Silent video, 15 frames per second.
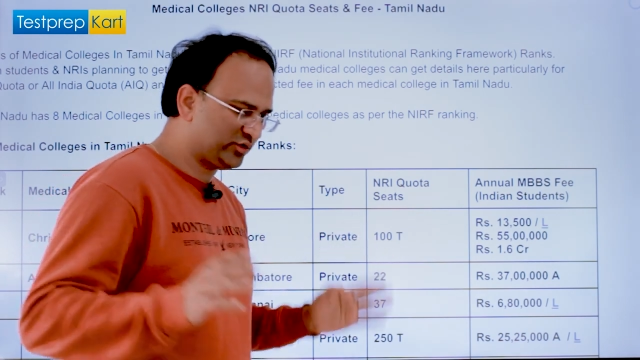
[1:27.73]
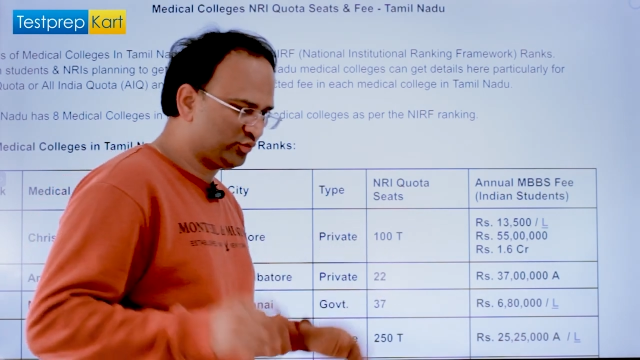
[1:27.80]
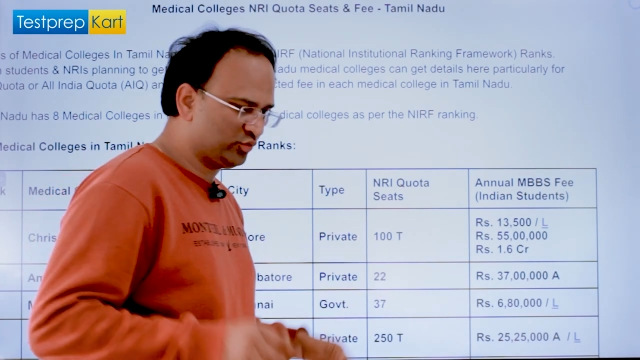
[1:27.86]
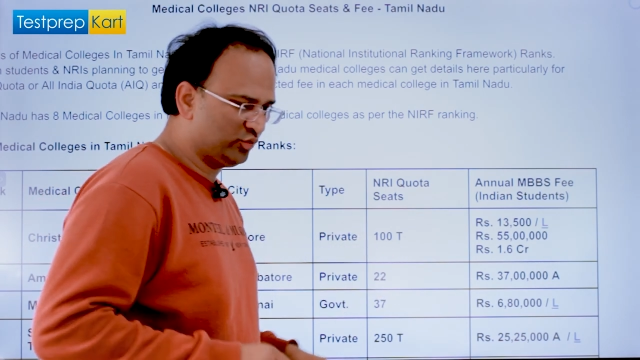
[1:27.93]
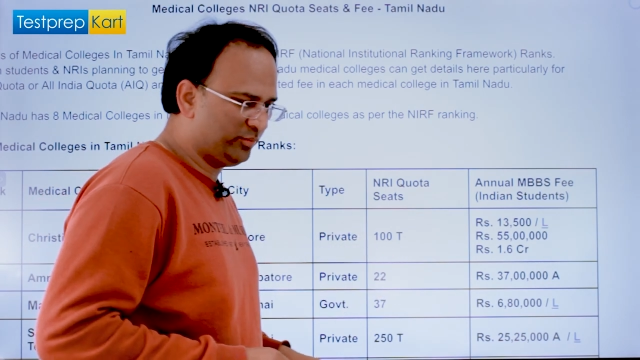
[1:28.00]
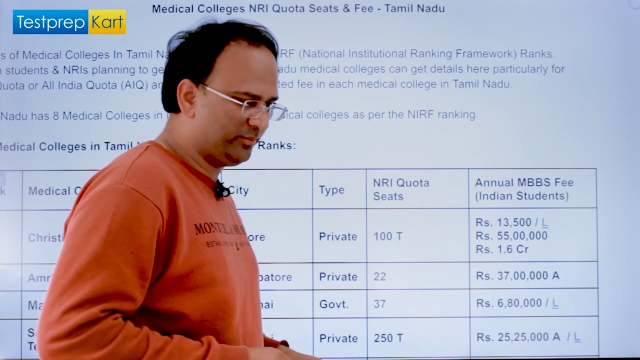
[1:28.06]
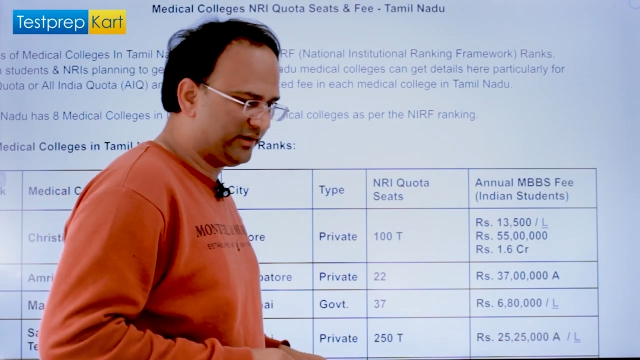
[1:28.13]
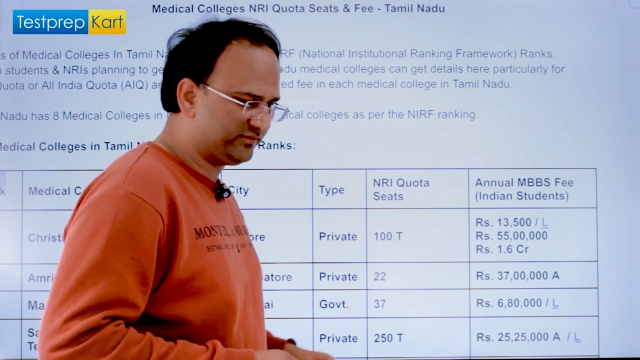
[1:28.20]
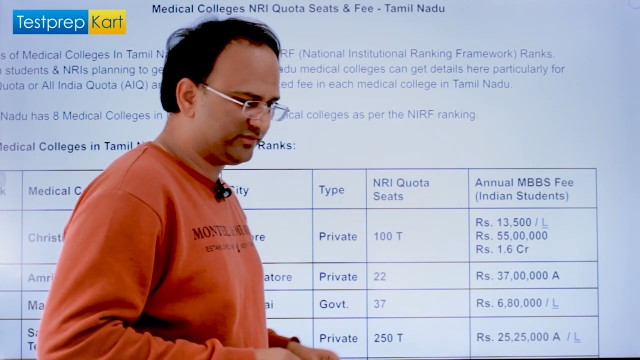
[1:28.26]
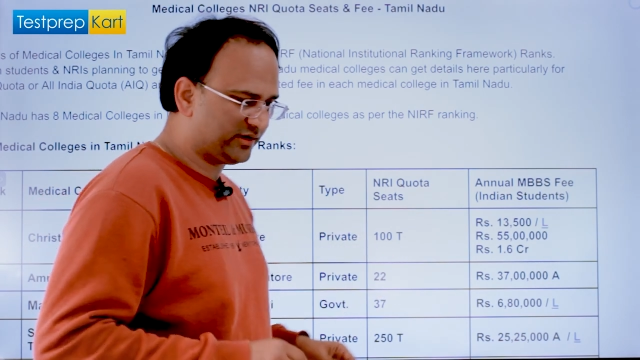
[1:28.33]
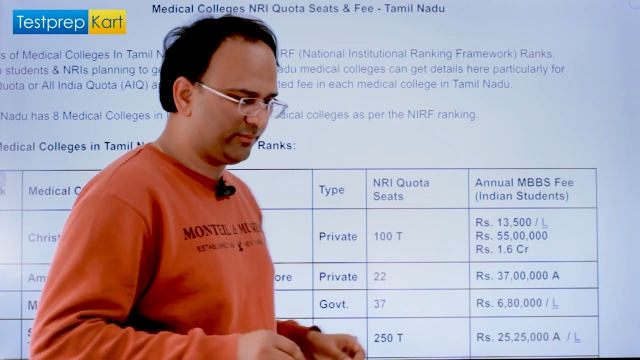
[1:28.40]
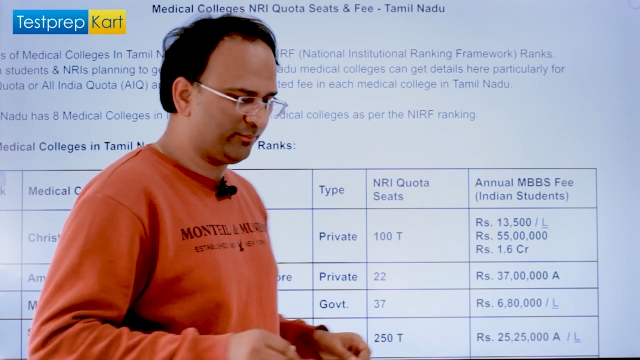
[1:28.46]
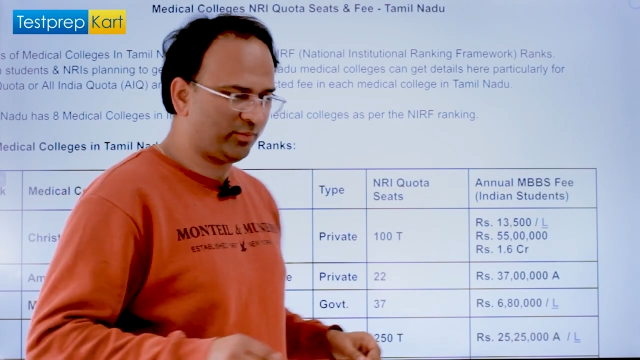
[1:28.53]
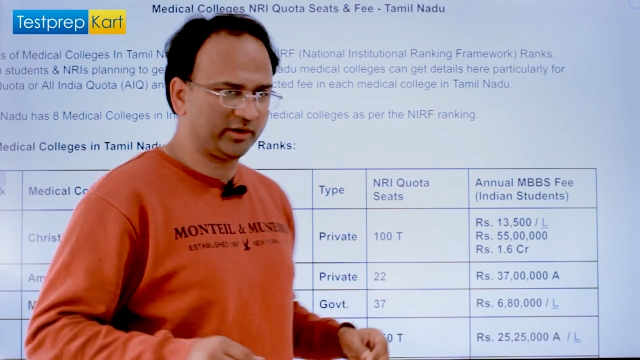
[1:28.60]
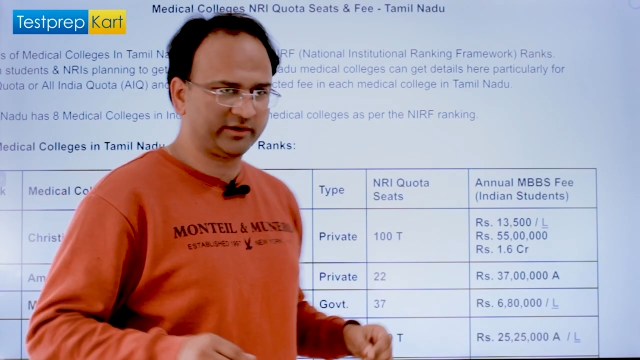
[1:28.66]
two major
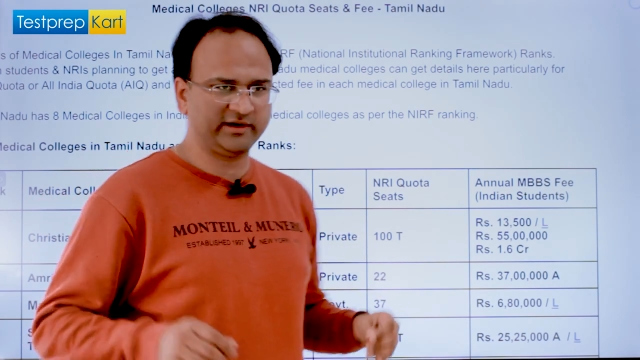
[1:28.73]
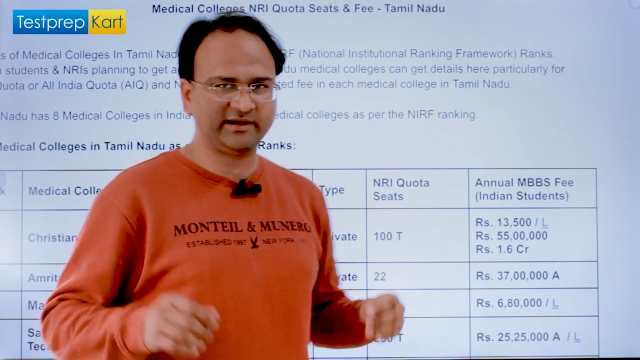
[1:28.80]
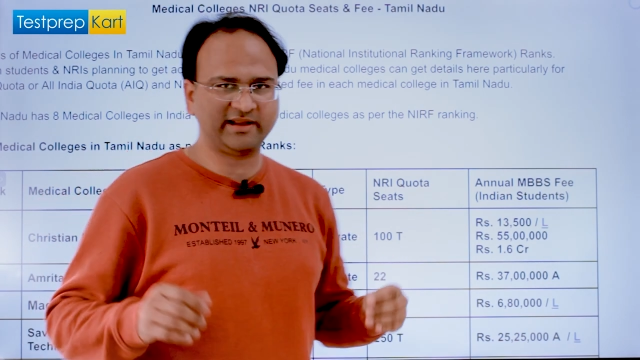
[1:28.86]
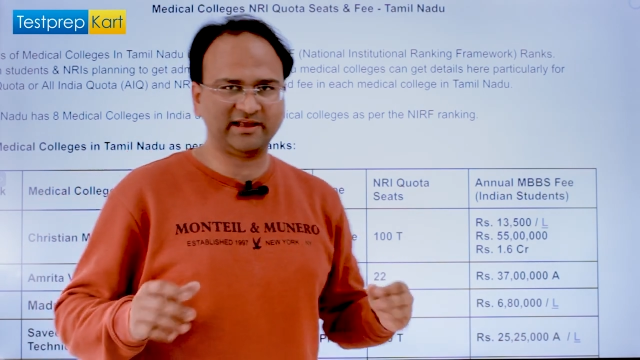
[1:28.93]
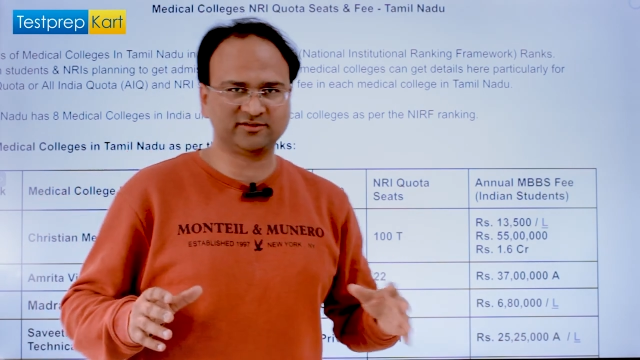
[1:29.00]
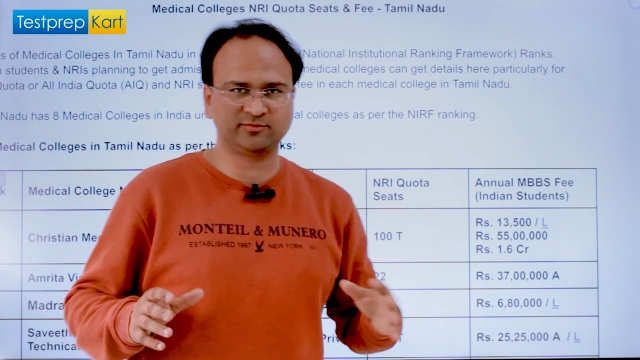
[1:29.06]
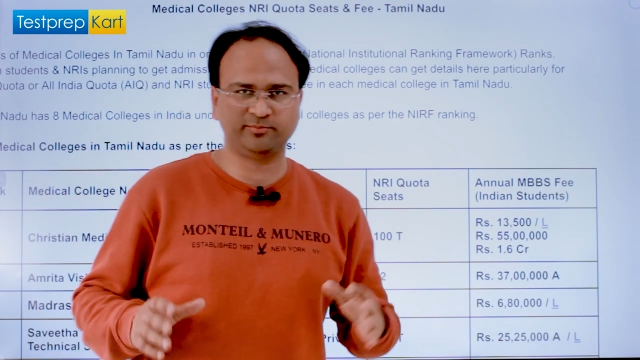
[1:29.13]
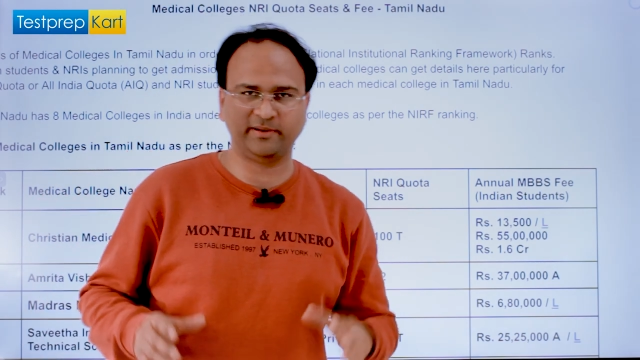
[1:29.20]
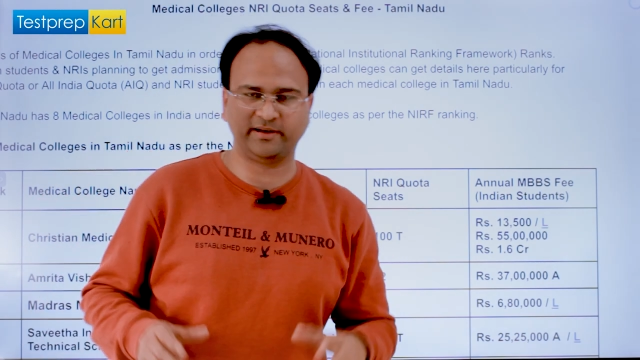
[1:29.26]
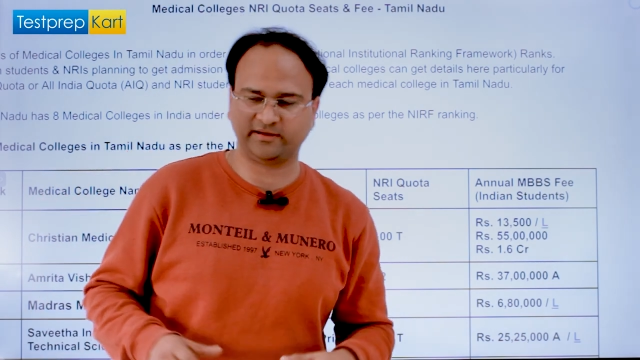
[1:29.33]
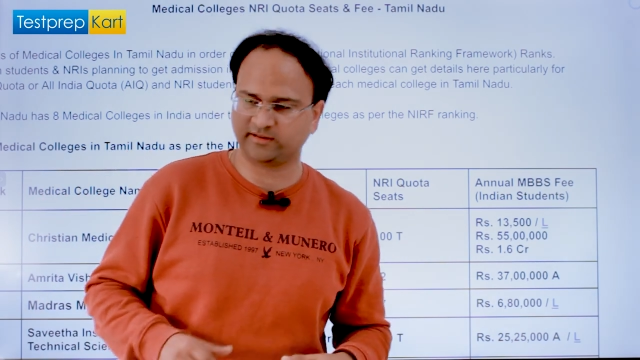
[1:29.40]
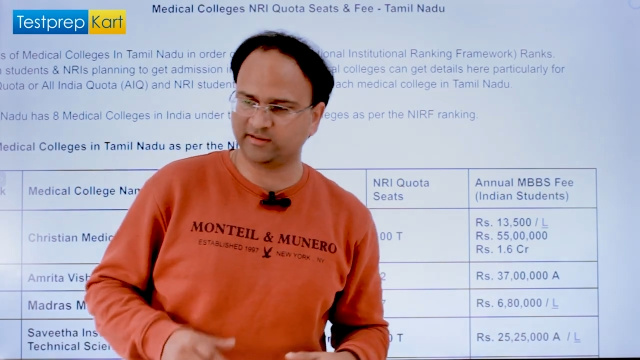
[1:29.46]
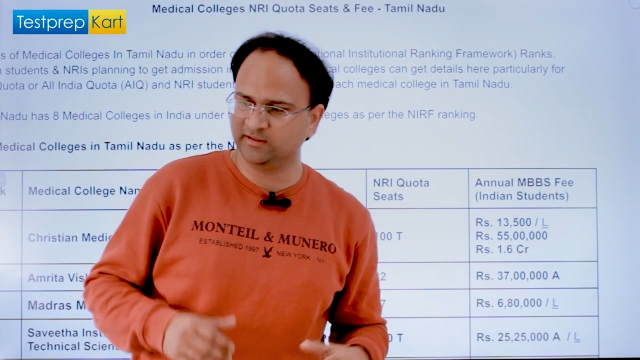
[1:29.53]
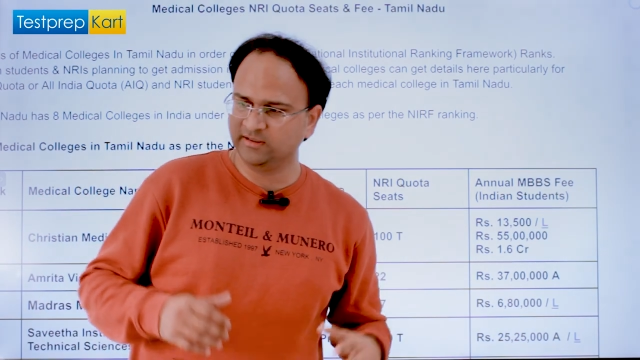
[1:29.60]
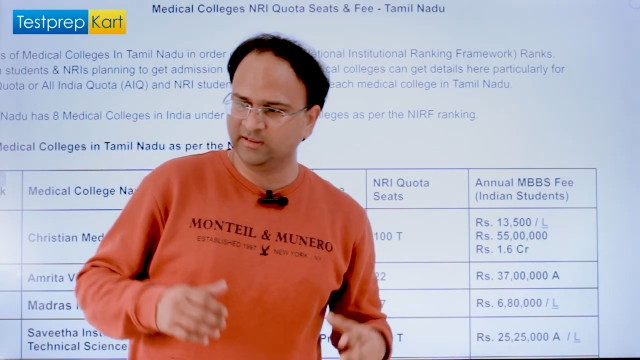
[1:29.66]
important
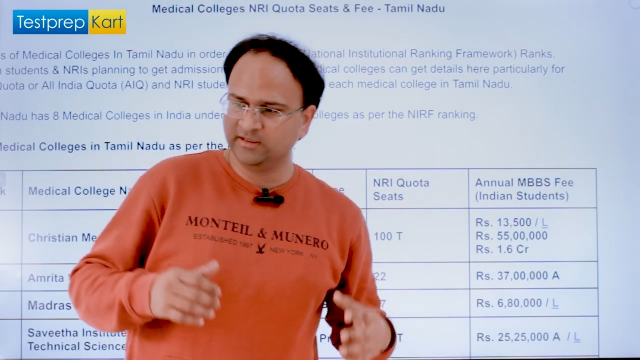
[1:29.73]
aspect